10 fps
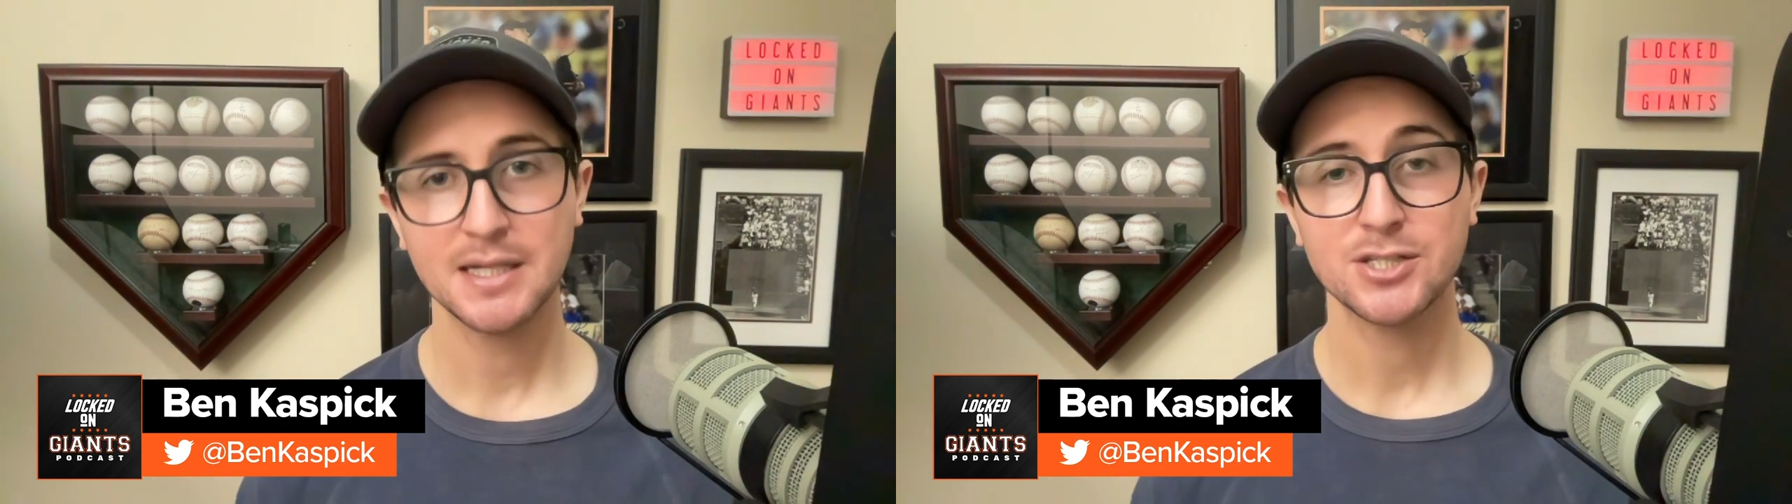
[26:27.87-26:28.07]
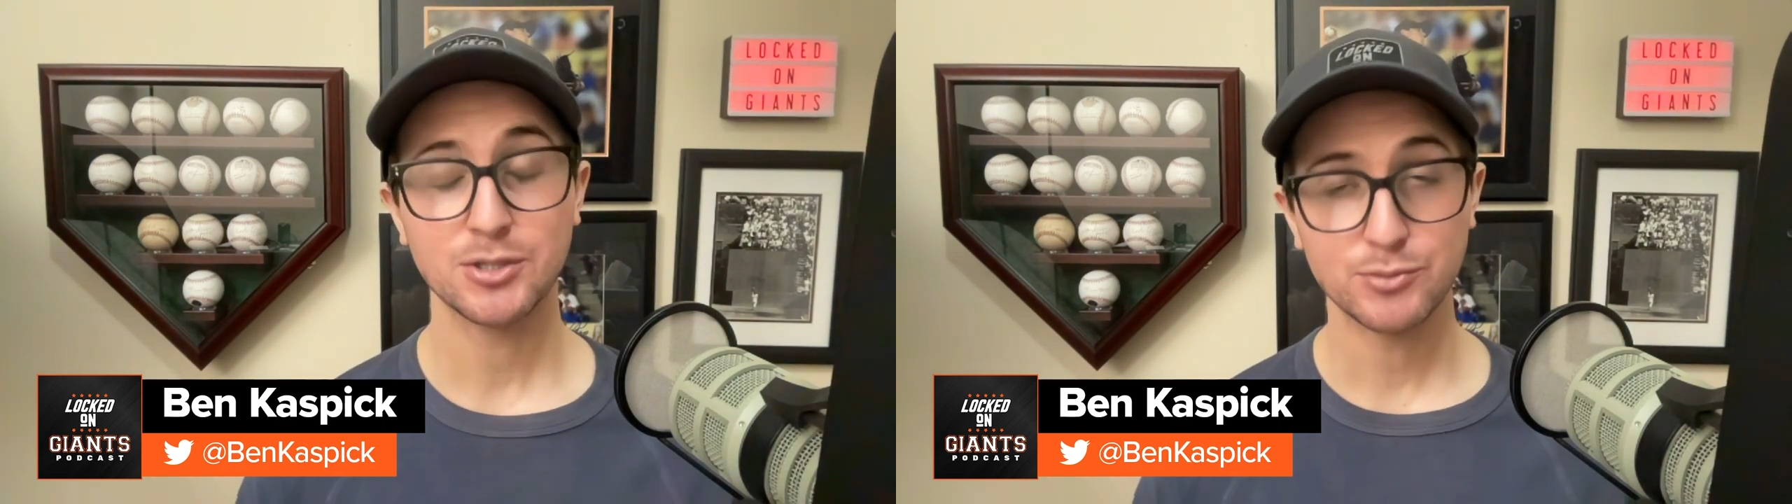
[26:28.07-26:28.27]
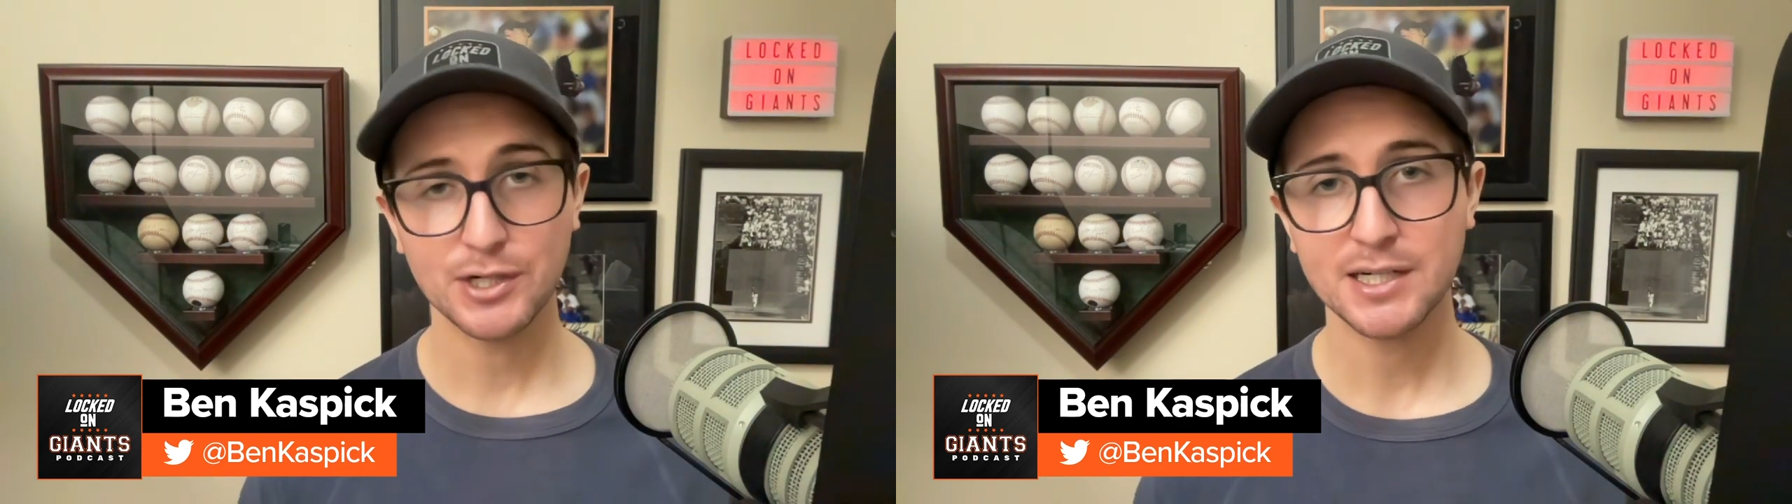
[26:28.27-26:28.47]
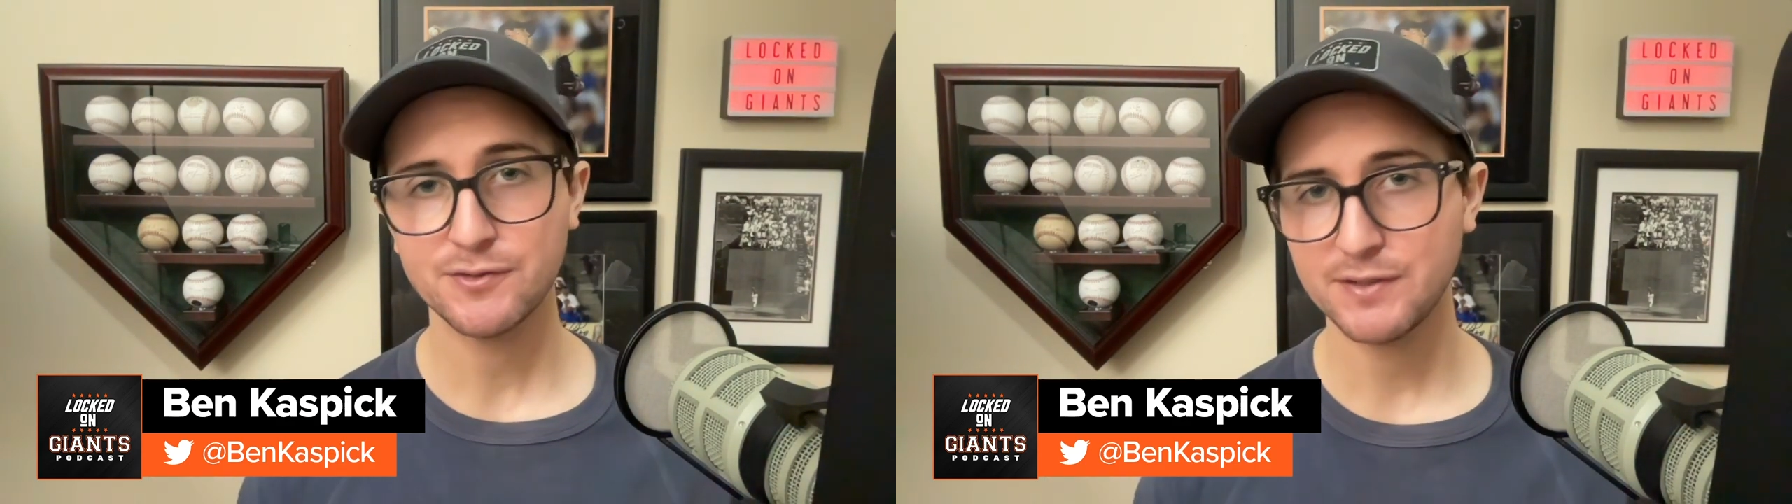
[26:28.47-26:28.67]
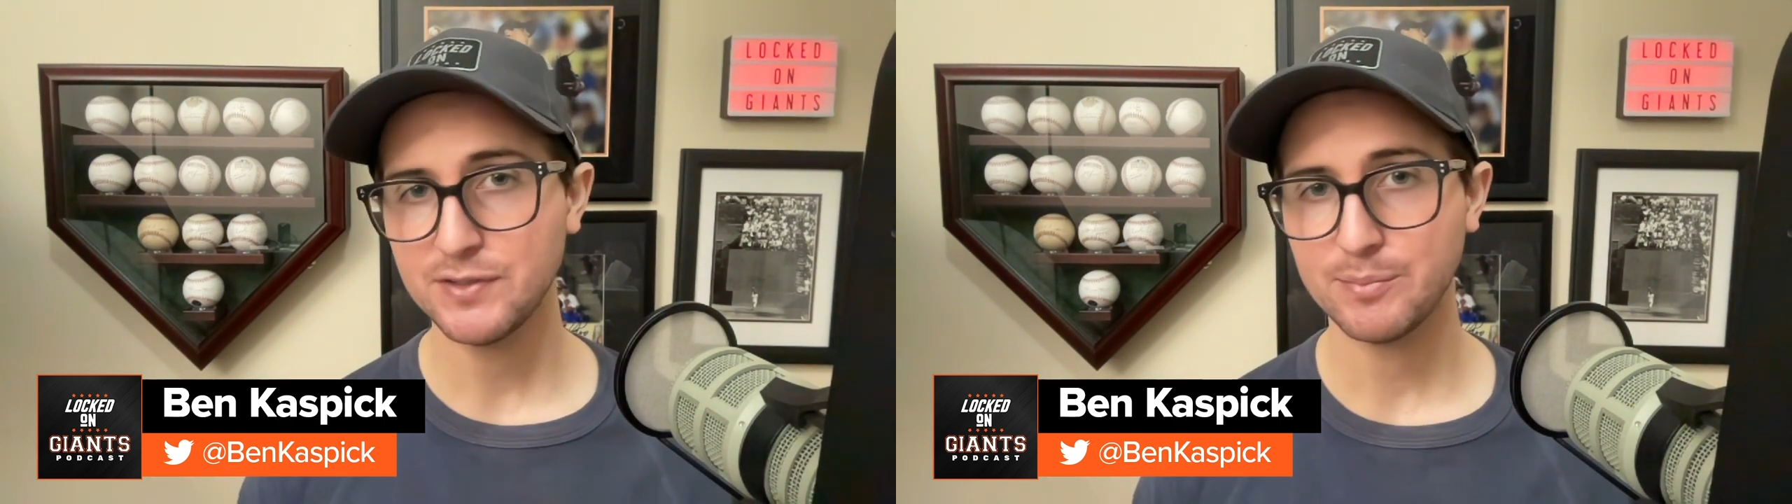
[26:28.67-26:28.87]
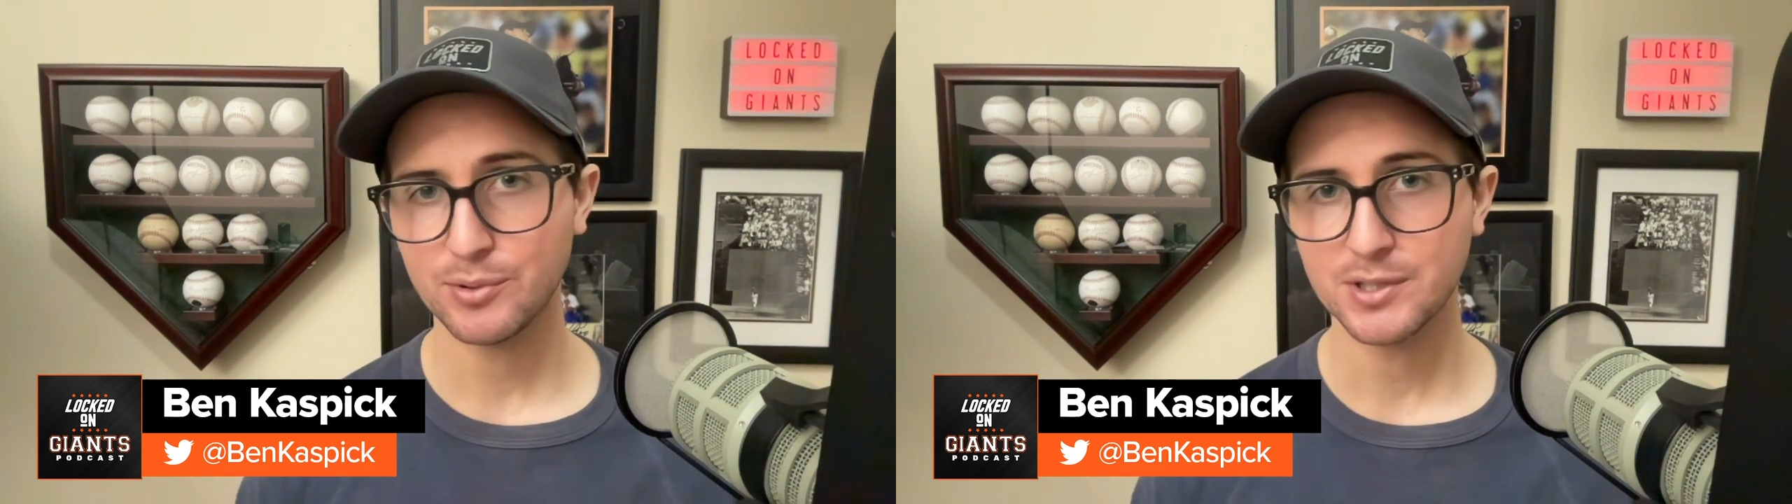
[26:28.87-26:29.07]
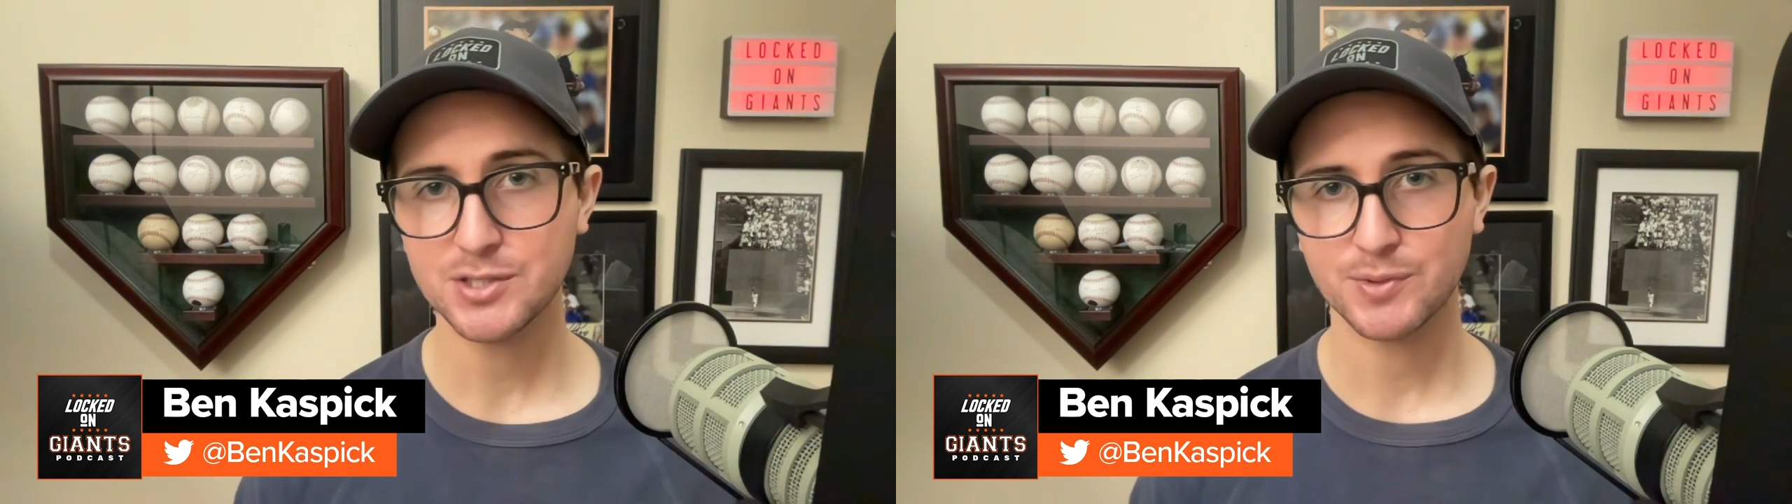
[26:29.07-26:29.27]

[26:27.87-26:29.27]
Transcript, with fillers: Subtract 50 points.